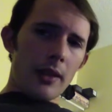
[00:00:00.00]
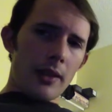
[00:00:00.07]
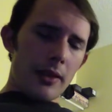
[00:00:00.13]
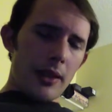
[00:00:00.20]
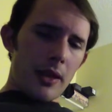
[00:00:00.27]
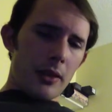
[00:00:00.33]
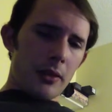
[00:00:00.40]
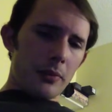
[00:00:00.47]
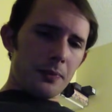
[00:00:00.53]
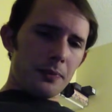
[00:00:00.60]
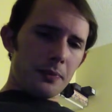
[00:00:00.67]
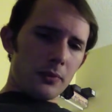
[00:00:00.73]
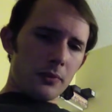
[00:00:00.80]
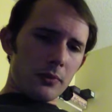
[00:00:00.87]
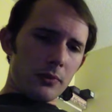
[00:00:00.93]
Now,
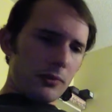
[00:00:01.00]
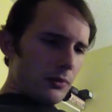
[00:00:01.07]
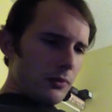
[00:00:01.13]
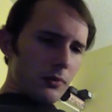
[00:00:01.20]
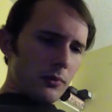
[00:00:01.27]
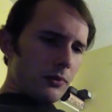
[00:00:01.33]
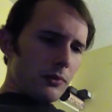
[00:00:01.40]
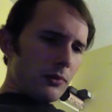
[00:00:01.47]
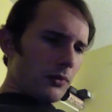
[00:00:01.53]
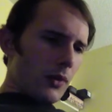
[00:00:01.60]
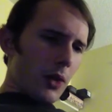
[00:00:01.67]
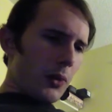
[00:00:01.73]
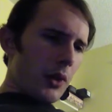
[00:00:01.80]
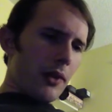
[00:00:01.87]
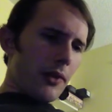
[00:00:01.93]

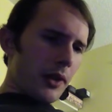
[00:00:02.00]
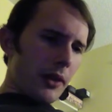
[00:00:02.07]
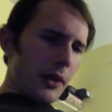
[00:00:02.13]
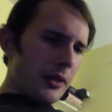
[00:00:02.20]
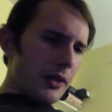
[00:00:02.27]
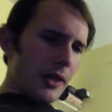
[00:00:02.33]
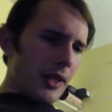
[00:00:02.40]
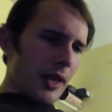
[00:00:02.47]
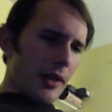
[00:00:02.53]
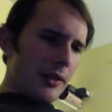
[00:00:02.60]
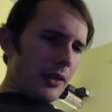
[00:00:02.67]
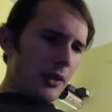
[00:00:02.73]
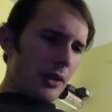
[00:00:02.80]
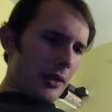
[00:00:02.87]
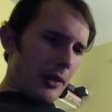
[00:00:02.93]
whatever your
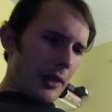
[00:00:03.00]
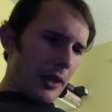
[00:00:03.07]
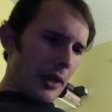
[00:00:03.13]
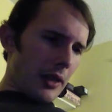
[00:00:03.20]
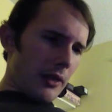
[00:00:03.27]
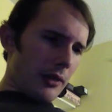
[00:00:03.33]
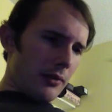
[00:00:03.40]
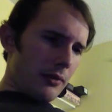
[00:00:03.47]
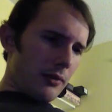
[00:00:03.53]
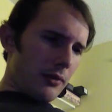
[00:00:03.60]
stance on the